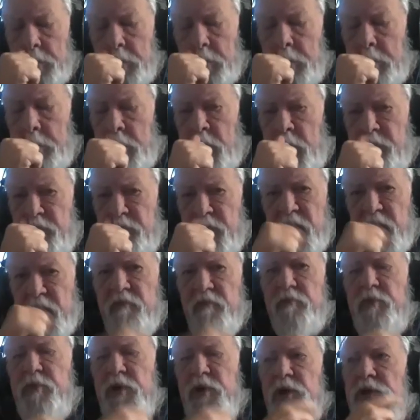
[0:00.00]
my
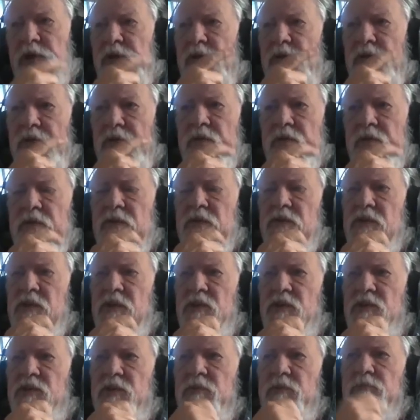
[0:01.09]
5-pin
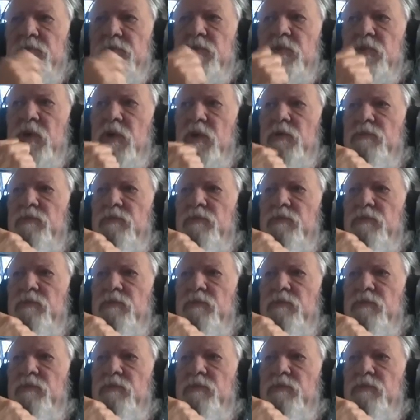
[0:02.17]
system. So